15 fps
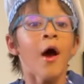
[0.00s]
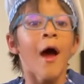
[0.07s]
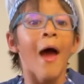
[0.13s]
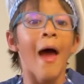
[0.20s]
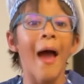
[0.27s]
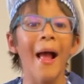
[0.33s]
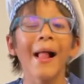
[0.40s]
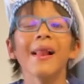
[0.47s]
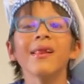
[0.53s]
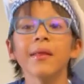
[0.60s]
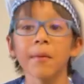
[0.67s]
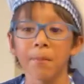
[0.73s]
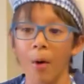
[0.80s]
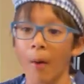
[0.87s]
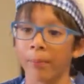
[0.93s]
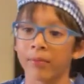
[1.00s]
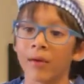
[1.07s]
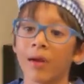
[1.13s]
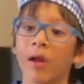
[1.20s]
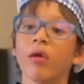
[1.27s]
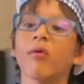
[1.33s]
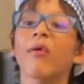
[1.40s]
healthy
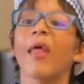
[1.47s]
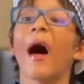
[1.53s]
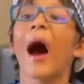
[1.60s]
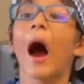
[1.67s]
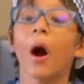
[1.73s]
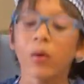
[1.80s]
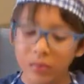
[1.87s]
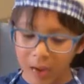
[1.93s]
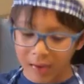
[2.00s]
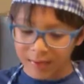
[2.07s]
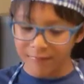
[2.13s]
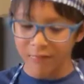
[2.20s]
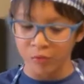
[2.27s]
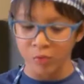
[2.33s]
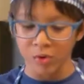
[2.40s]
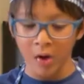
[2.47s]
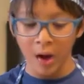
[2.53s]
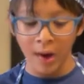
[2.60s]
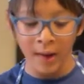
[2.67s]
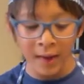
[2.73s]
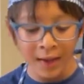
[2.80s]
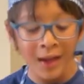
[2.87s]
popsicles without any food
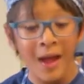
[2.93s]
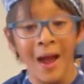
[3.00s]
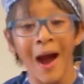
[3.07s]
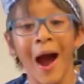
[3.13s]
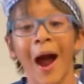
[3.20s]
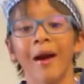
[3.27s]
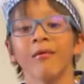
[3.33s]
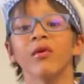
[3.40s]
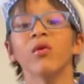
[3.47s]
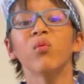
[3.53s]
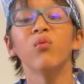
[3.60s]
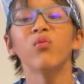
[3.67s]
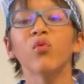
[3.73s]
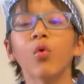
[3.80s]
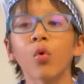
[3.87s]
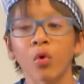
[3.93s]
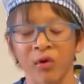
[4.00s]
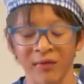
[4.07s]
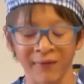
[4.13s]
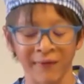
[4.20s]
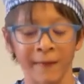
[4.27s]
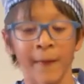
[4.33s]
coloring and with
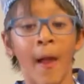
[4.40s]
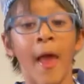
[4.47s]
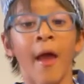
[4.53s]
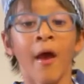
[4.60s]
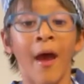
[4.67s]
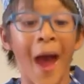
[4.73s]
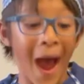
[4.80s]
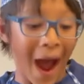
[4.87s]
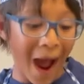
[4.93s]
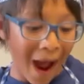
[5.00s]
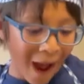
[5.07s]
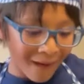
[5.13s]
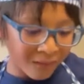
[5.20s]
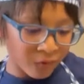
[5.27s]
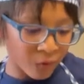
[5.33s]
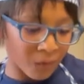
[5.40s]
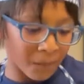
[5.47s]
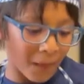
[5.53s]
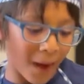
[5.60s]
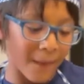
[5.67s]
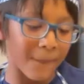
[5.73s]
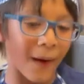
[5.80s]
fruits. So
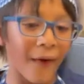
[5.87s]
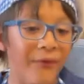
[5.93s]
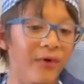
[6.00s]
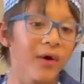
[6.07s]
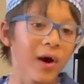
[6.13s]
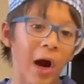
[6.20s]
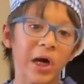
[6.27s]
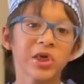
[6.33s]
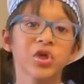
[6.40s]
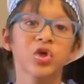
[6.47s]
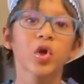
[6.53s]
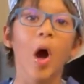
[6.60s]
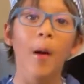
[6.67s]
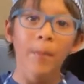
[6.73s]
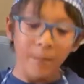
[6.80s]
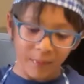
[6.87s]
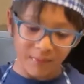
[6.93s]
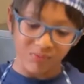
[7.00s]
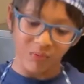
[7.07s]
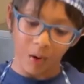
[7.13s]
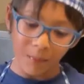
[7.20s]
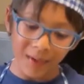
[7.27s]
my mother can't stop me
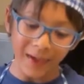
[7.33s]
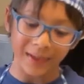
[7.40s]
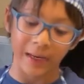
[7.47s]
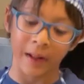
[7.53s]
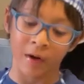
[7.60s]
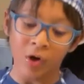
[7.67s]
from eating.